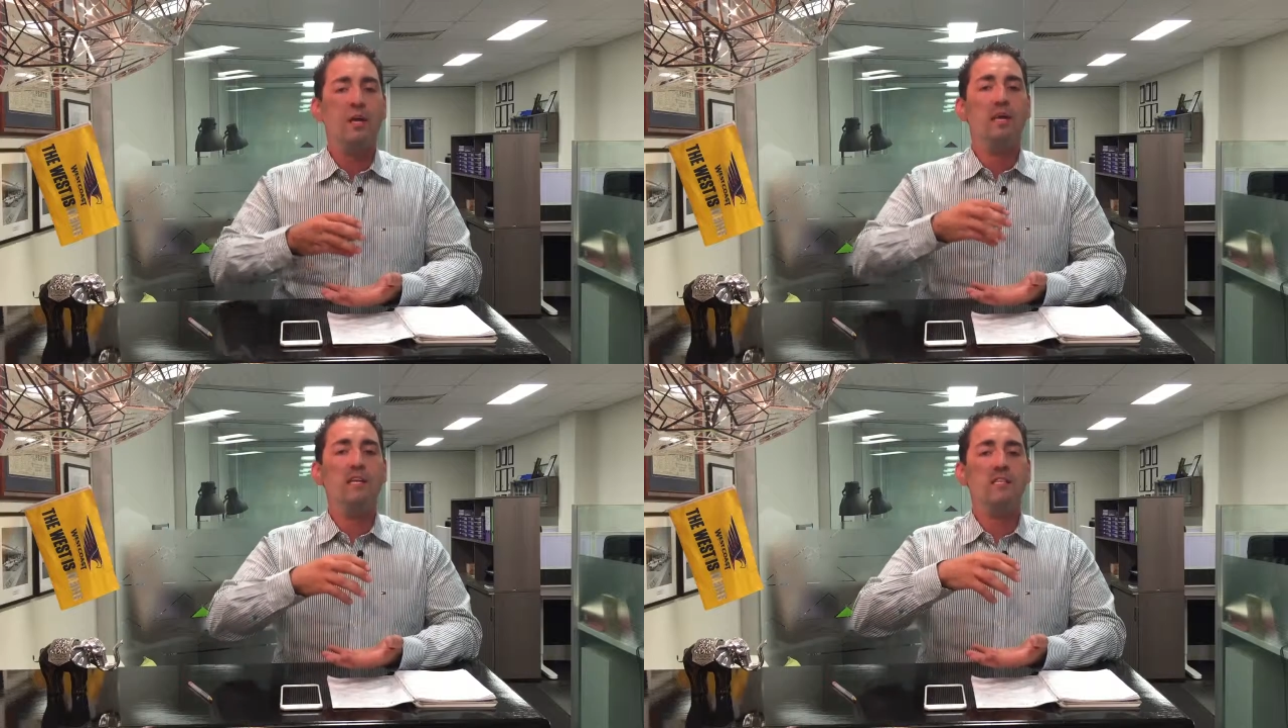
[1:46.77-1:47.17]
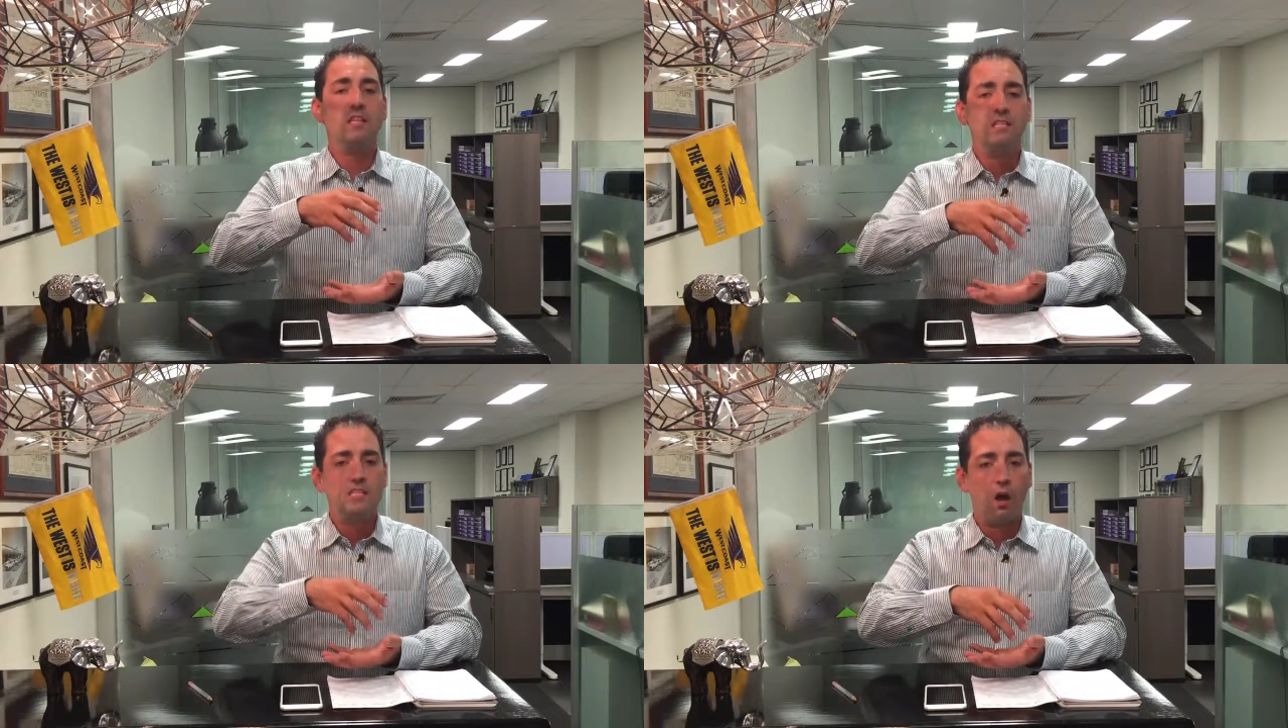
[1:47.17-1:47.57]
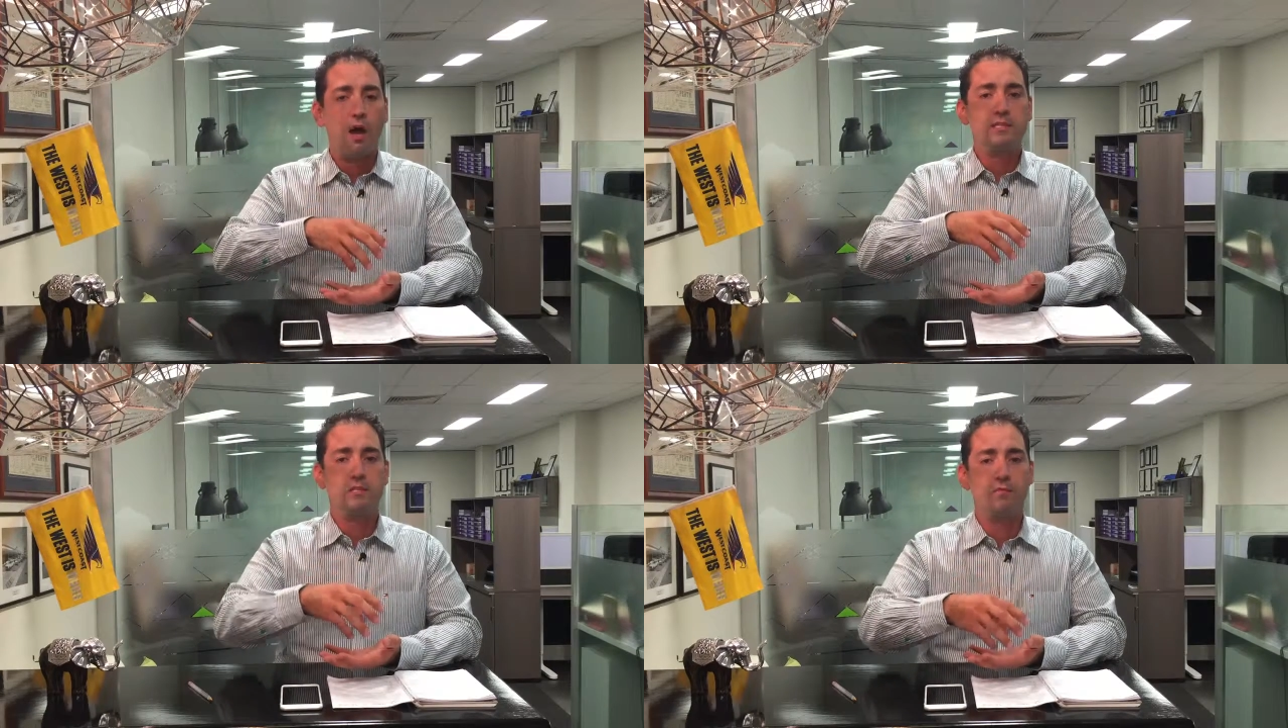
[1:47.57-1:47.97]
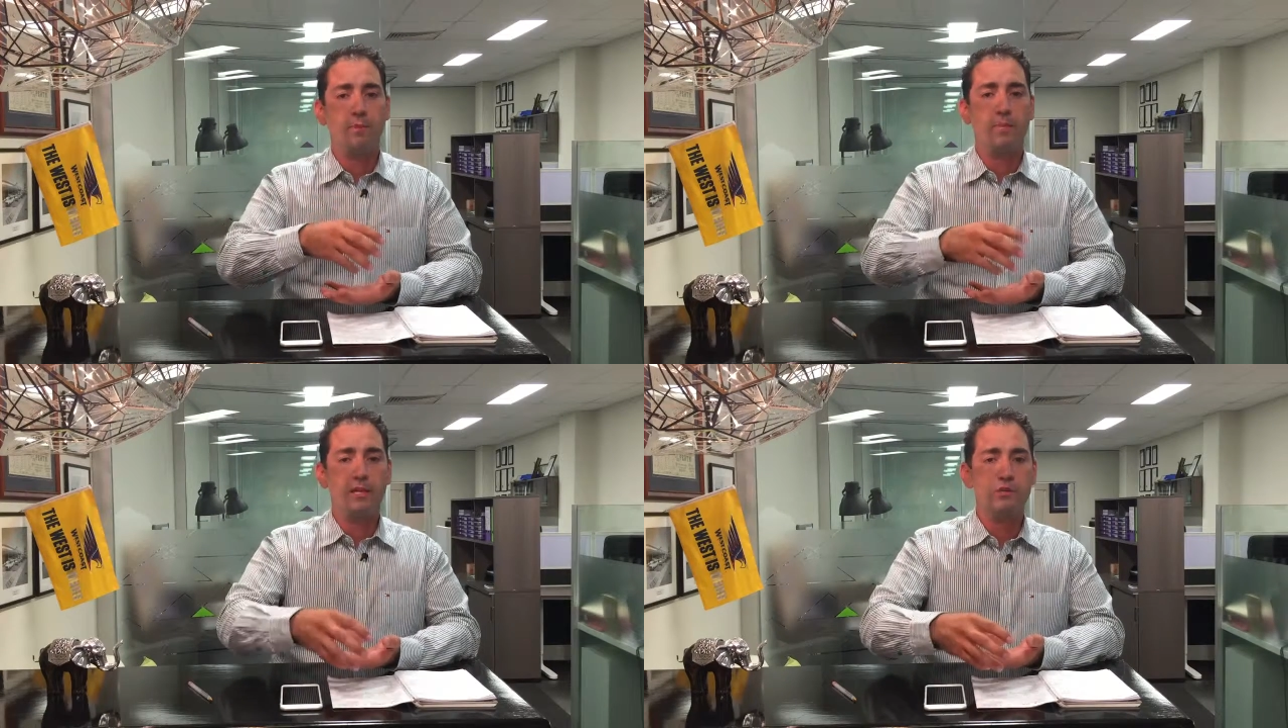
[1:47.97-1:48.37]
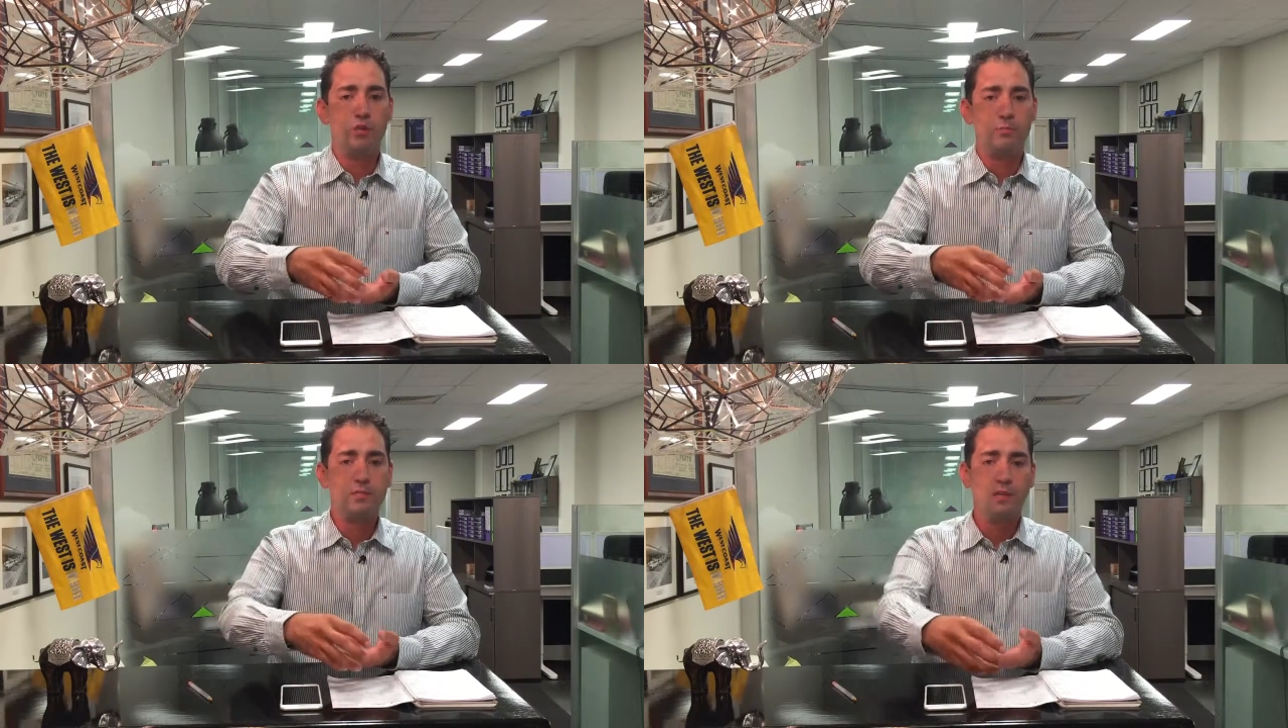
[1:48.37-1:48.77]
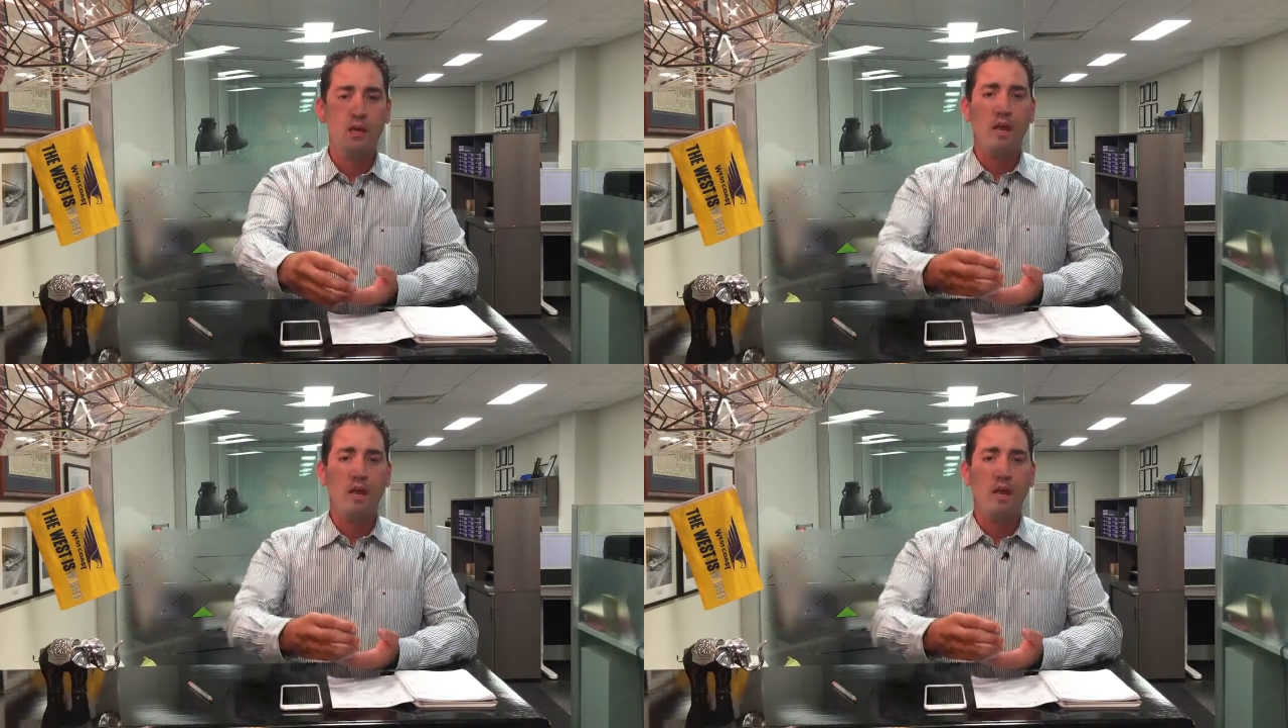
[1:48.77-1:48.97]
in the sizes of the bedrooms.